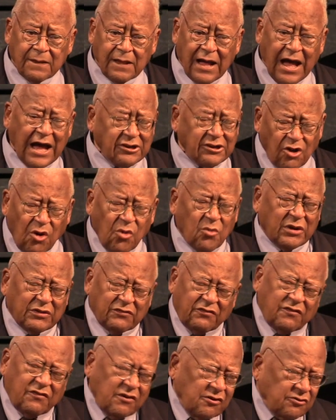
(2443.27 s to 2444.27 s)
I know what
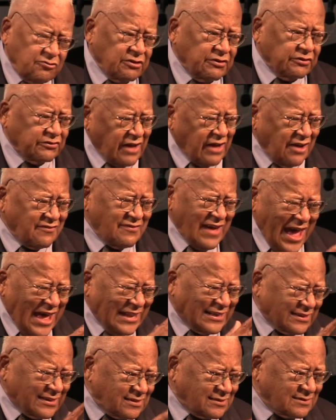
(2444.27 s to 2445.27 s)
fear is. I've
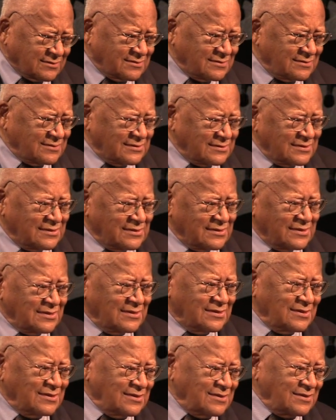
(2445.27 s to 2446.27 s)
had it.
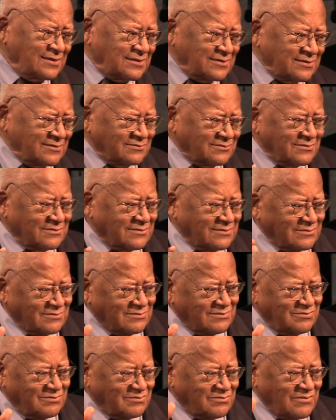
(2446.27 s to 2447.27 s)

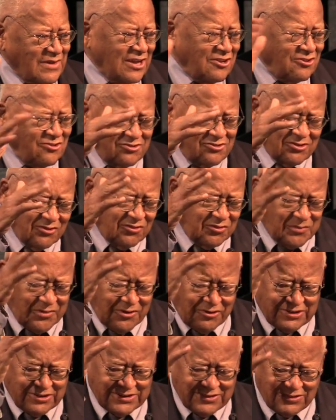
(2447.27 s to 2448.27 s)
Major
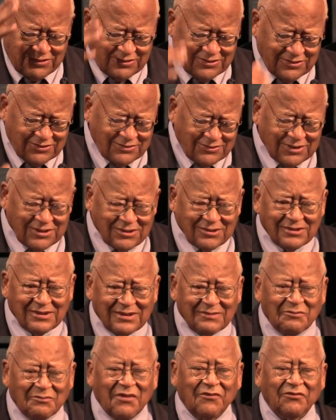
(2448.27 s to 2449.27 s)
experiences in
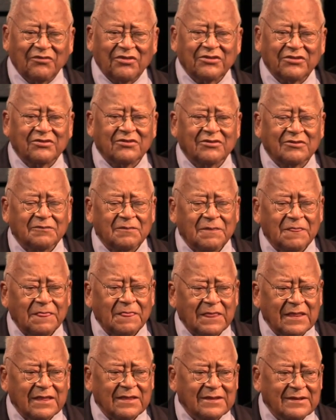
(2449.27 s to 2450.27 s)
Memphis,
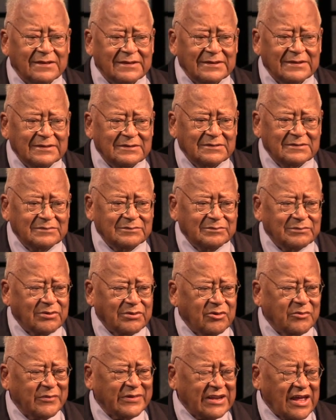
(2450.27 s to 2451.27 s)

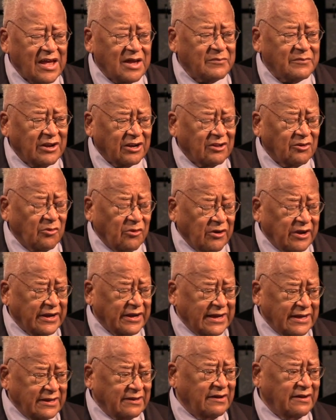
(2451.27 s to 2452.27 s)
Birmingham,
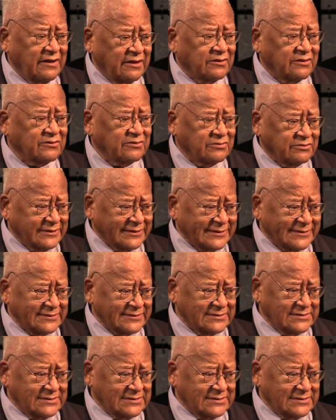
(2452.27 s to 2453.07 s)
elsewhere.